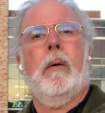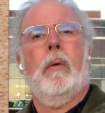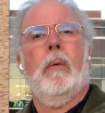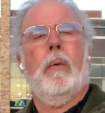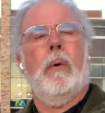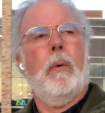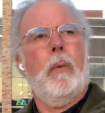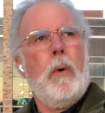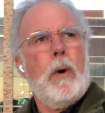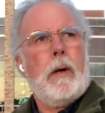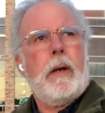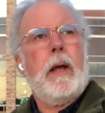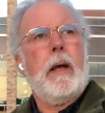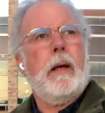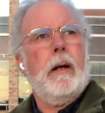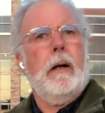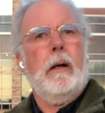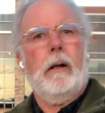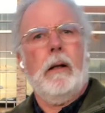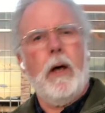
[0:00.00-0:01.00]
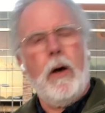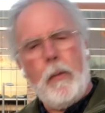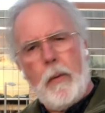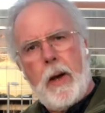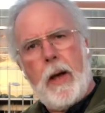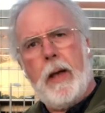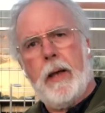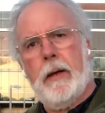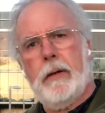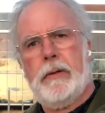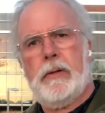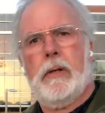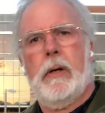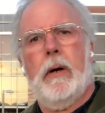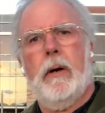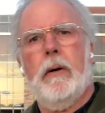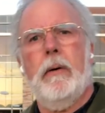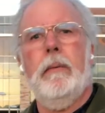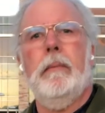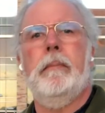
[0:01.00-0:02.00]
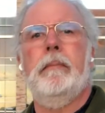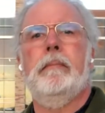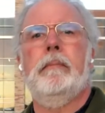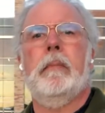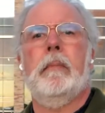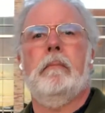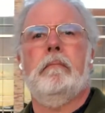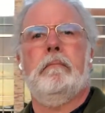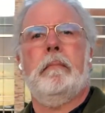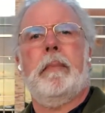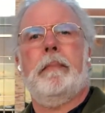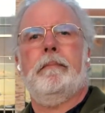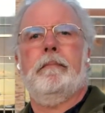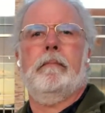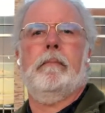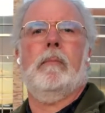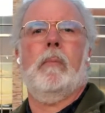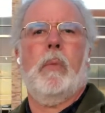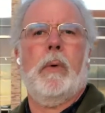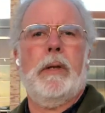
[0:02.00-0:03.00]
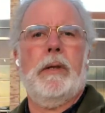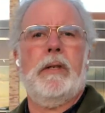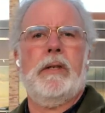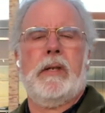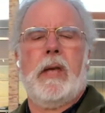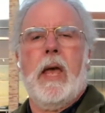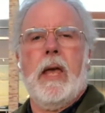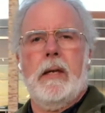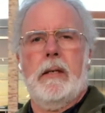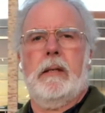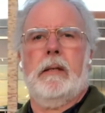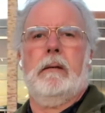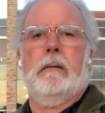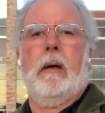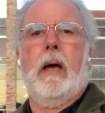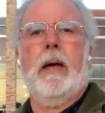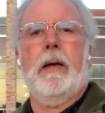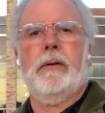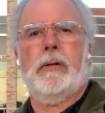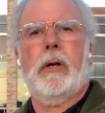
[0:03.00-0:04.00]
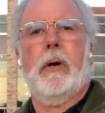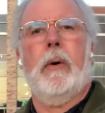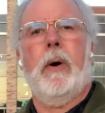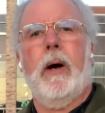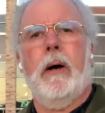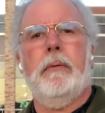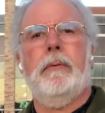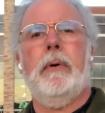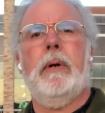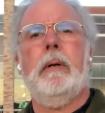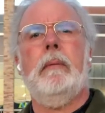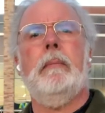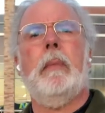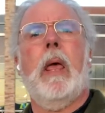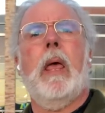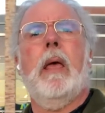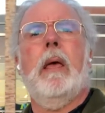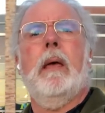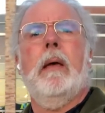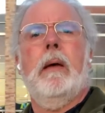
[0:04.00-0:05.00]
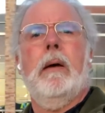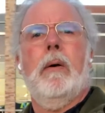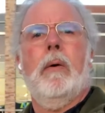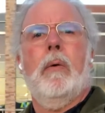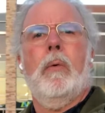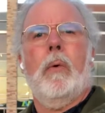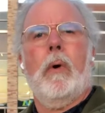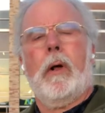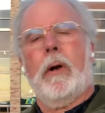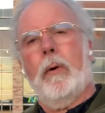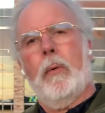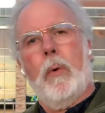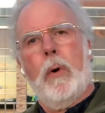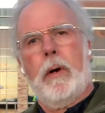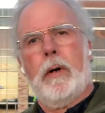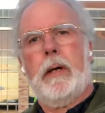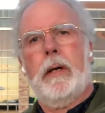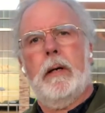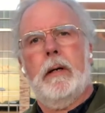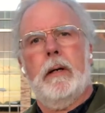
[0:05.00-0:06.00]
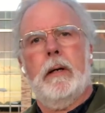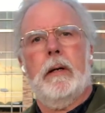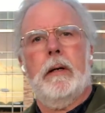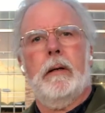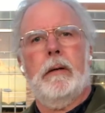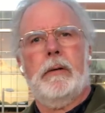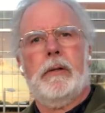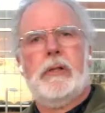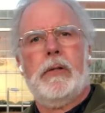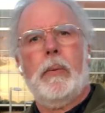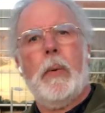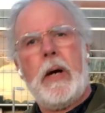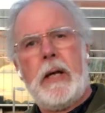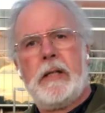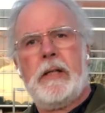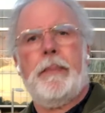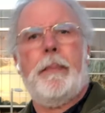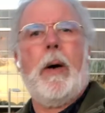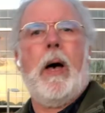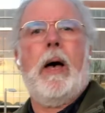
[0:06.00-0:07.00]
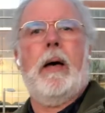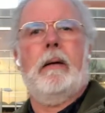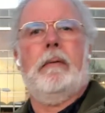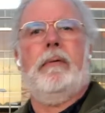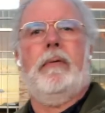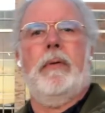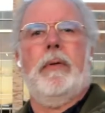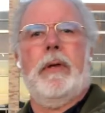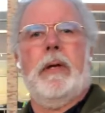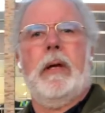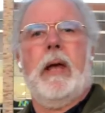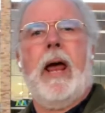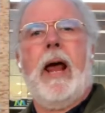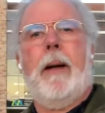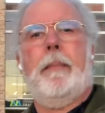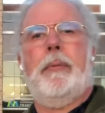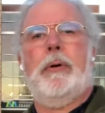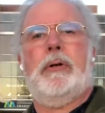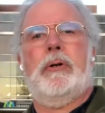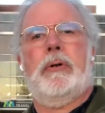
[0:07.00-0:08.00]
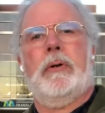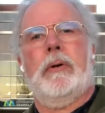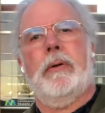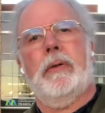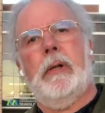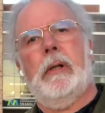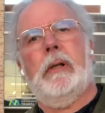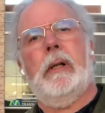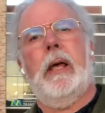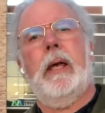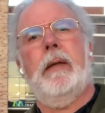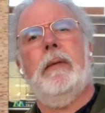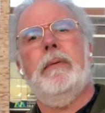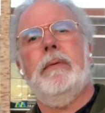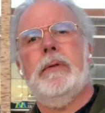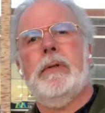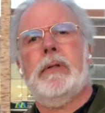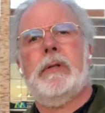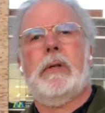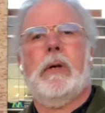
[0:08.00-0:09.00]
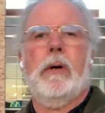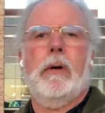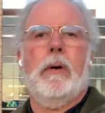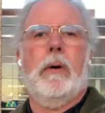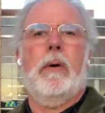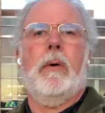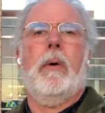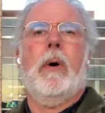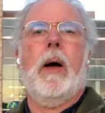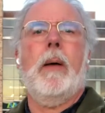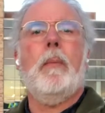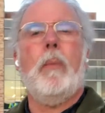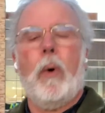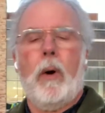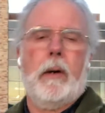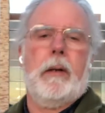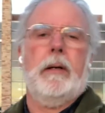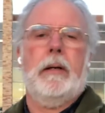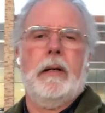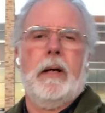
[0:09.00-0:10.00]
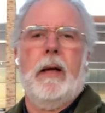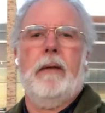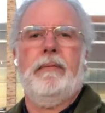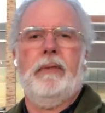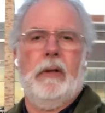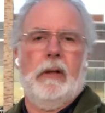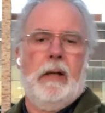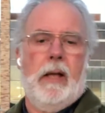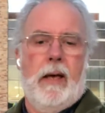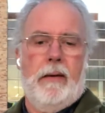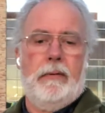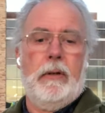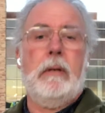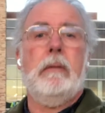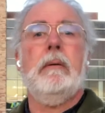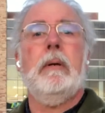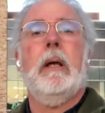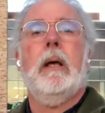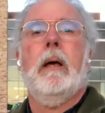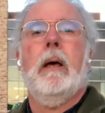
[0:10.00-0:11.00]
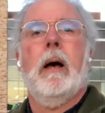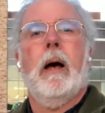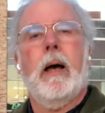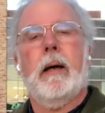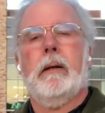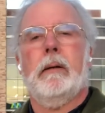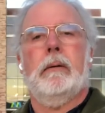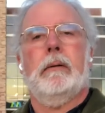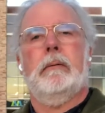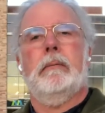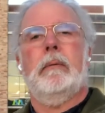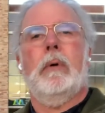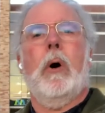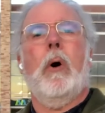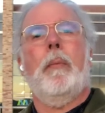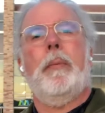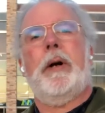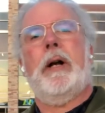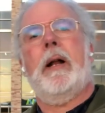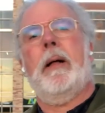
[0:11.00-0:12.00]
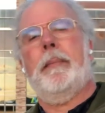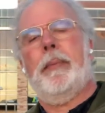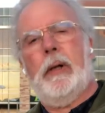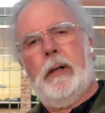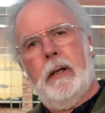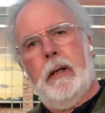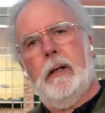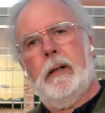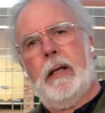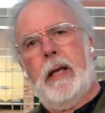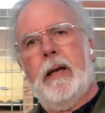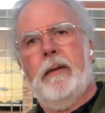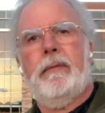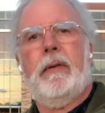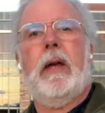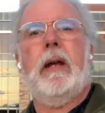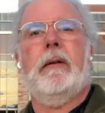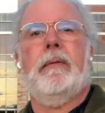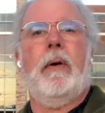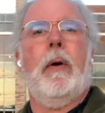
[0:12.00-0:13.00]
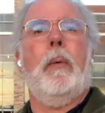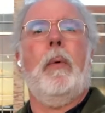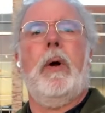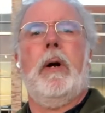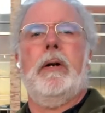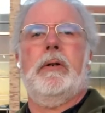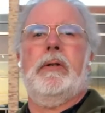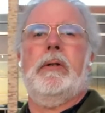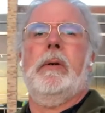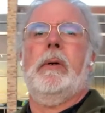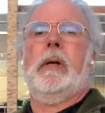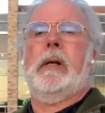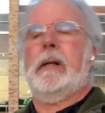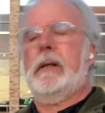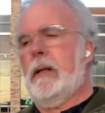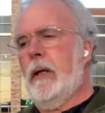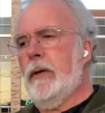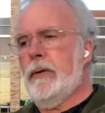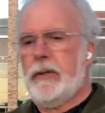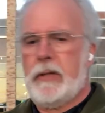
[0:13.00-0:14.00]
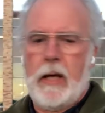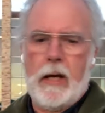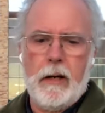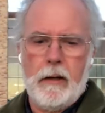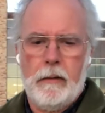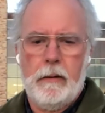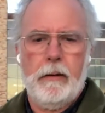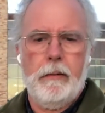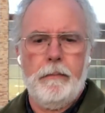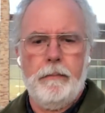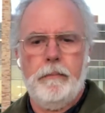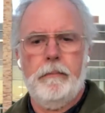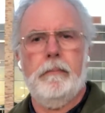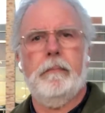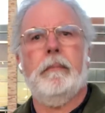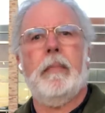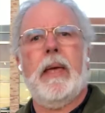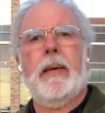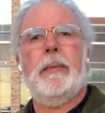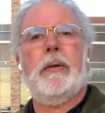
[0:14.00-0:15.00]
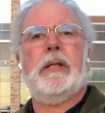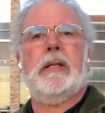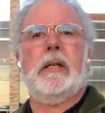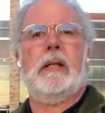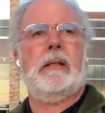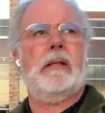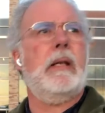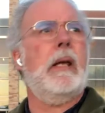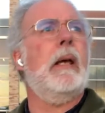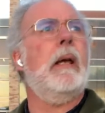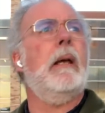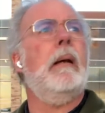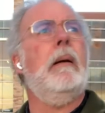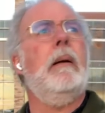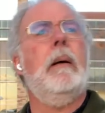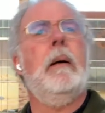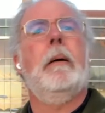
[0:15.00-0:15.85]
We're working at a low ISO, in this case ISO 100. We're going to work in a sweet spot for the aperture of the lens, so I'm working at f11. I could open it up a little to f8 if I wanted to. I could close down to maybe 16.